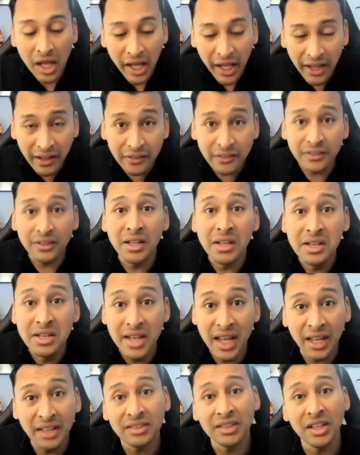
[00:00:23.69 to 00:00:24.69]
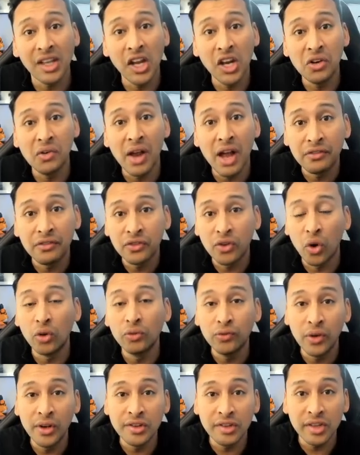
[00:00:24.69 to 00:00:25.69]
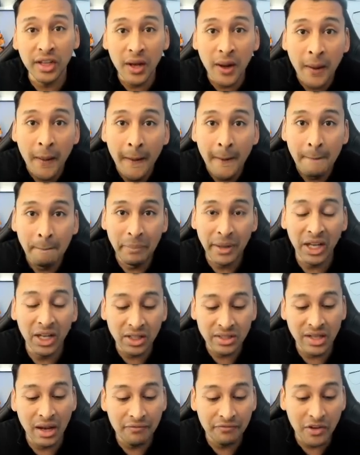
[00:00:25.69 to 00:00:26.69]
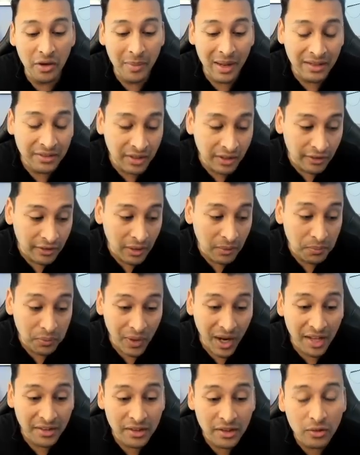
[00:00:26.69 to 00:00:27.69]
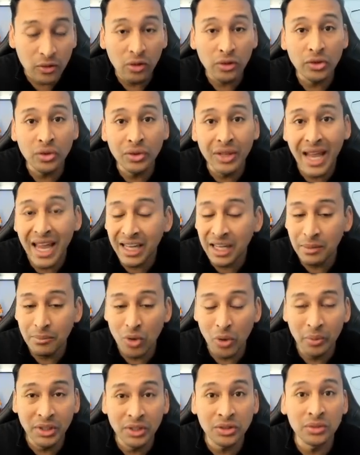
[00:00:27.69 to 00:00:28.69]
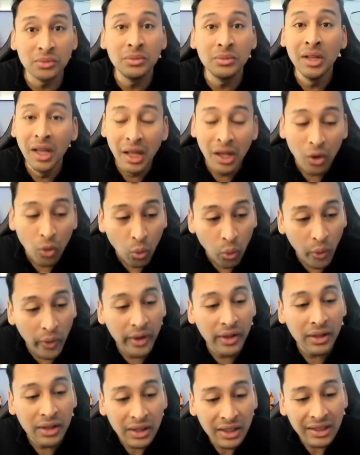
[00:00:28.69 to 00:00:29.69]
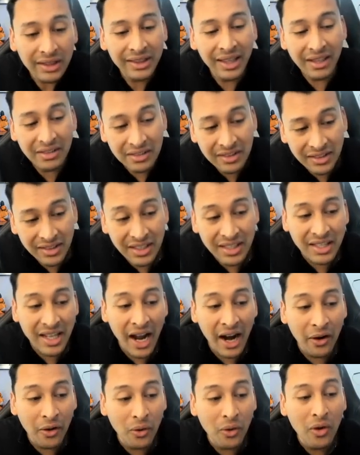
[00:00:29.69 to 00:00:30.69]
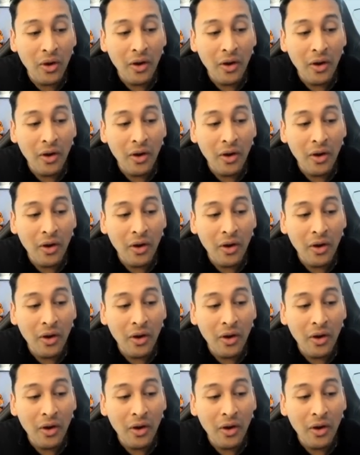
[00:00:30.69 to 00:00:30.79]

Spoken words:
is the next area of confluence in a bigger time frame, and since the price is also lacking momentum, will this scenario